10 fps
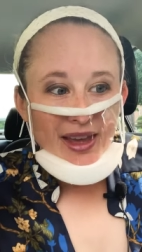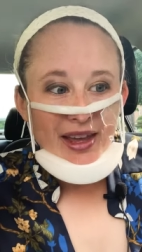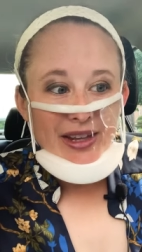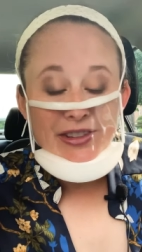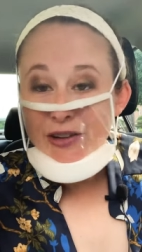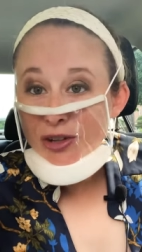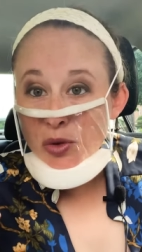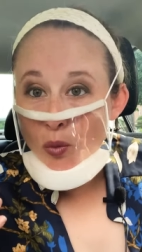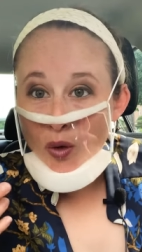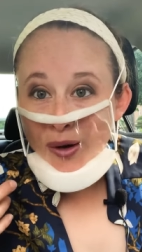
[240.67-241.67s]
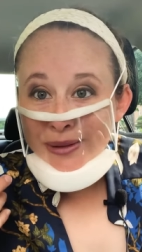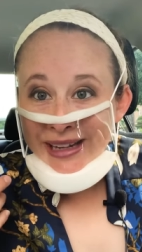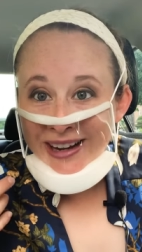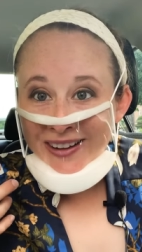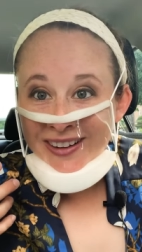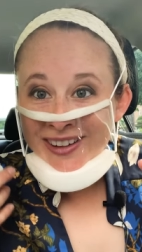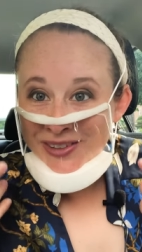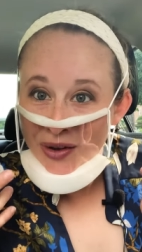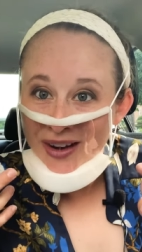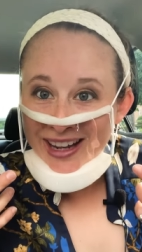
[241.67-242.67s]
it's definitely warm in here
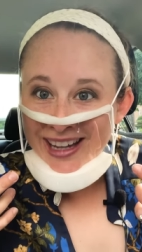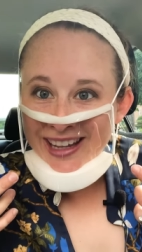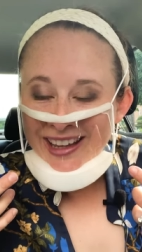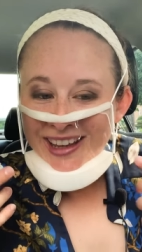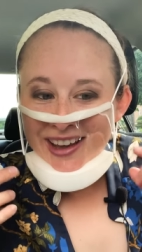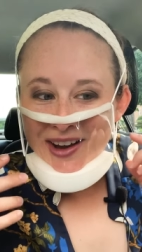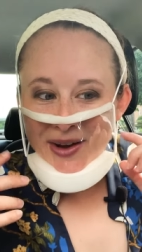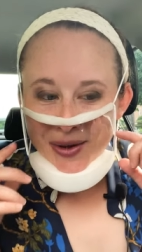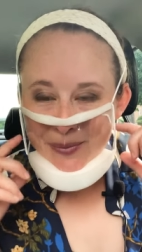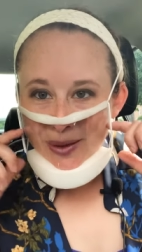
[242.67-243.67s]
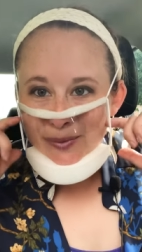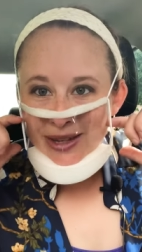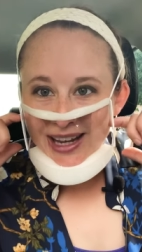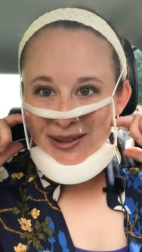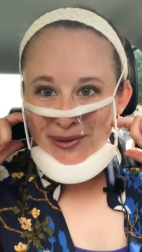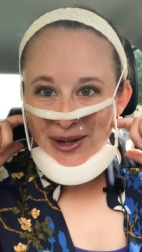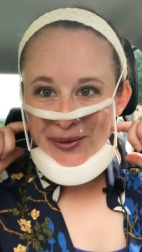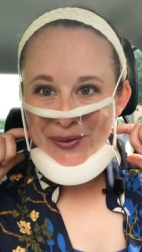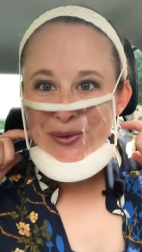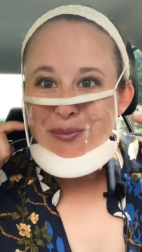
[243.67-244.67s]
talking. Um, I'm getting my
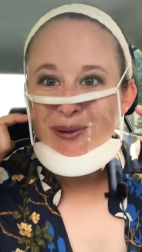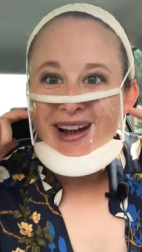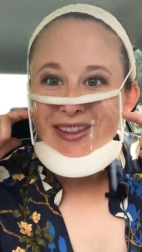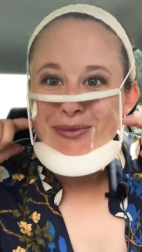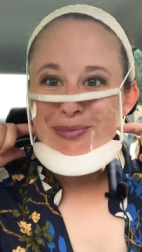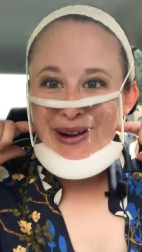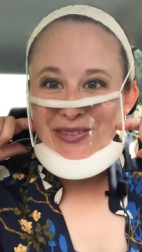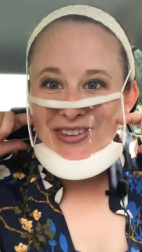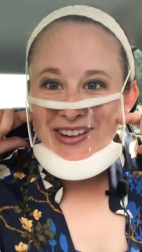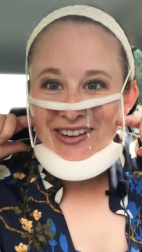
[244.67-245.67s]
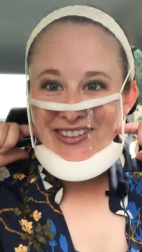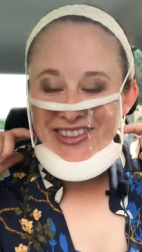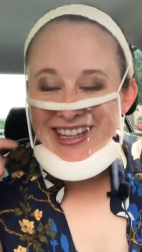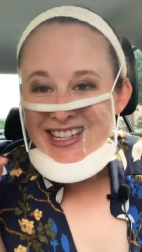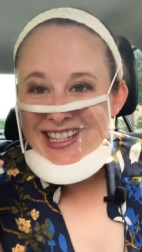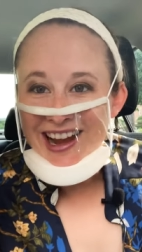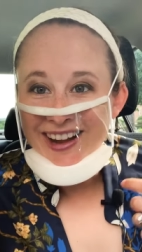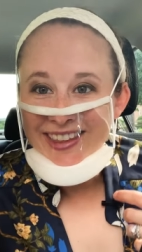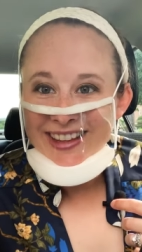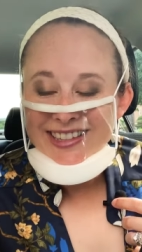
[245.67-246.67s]
own breath bouncing off the inside
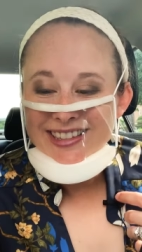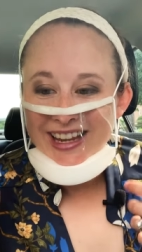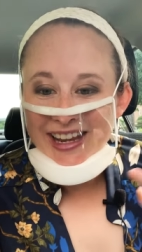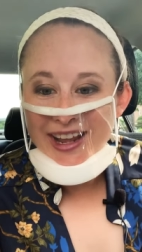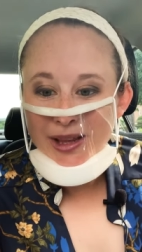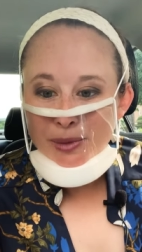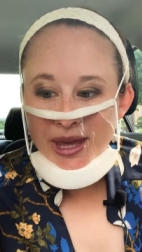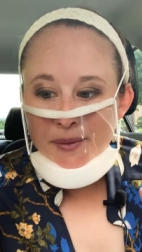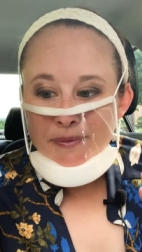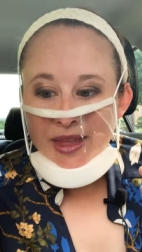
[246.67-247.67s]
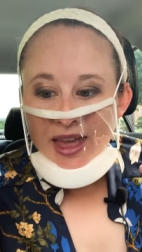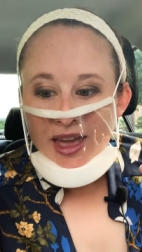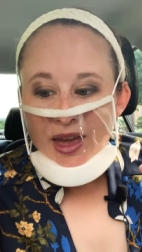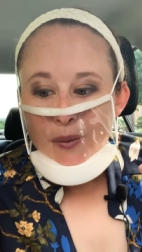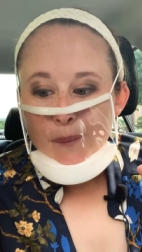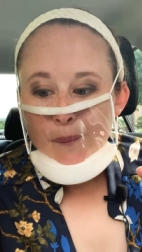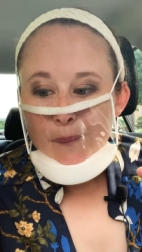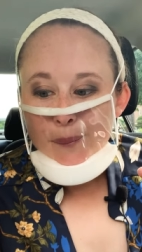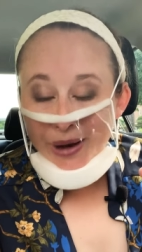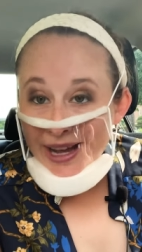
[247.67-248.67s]
of this and hitting me.
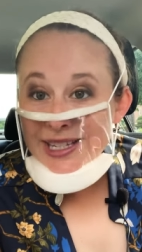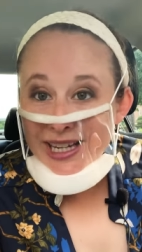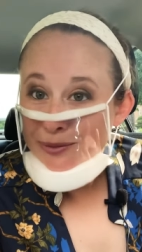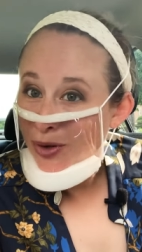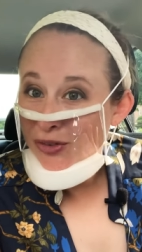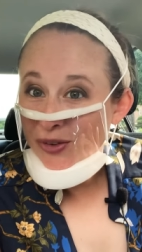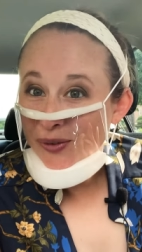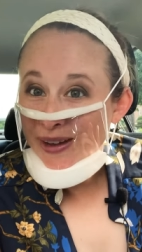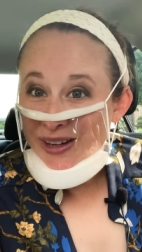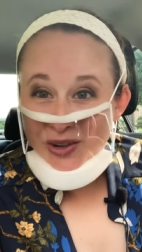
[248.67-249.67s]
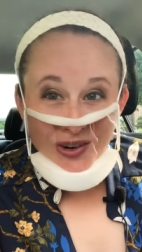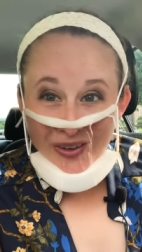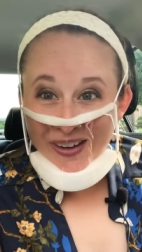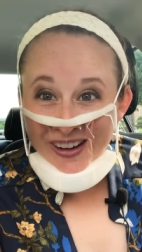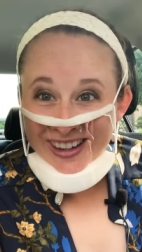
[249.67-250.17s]
But I'm also in a car,